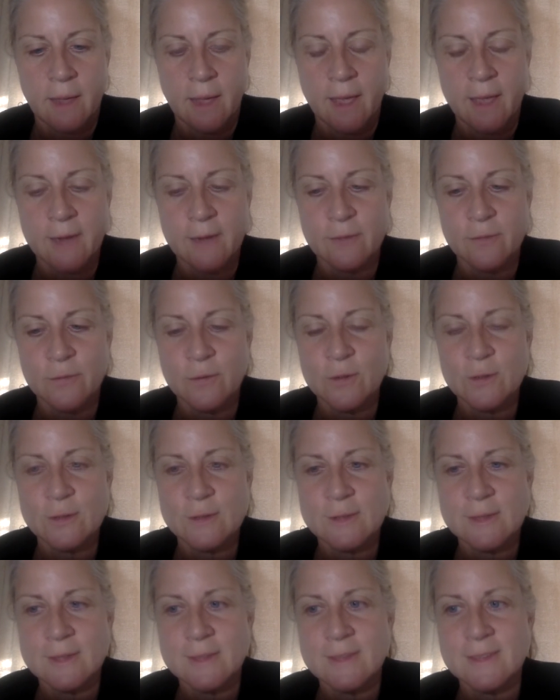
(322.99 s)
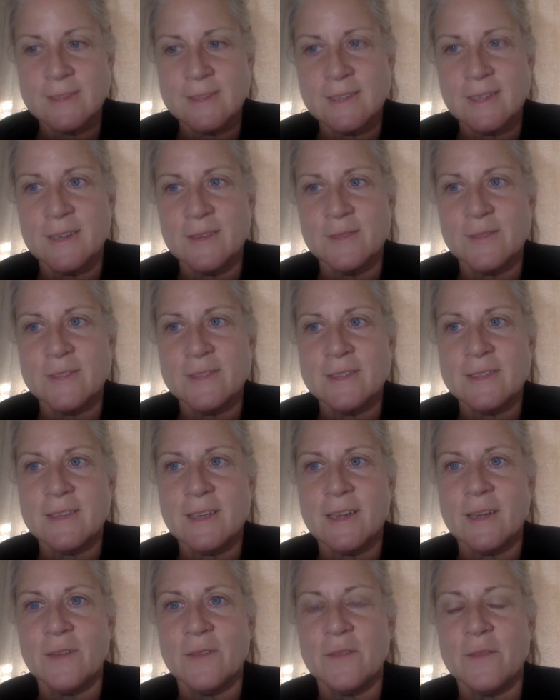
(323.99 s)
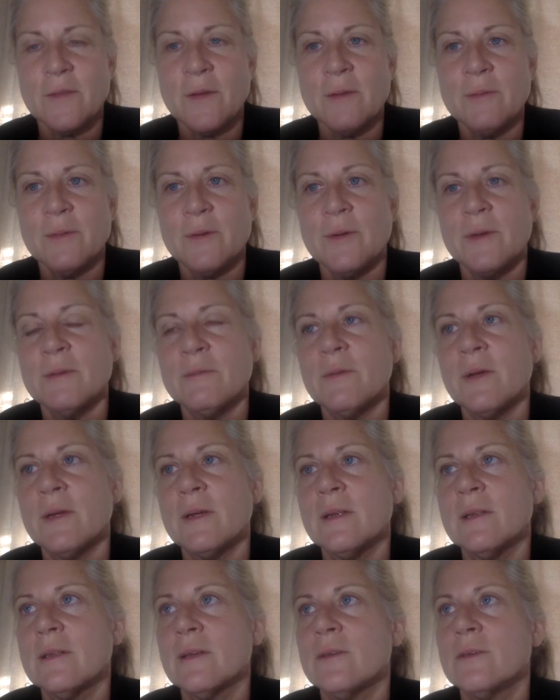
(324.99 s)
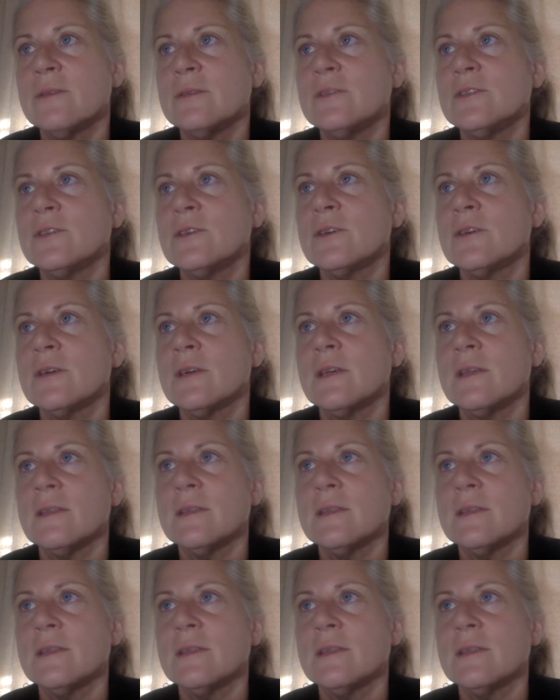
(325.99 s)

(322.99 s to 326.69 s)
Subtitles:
And at first, this seems, I can remember in my own journey,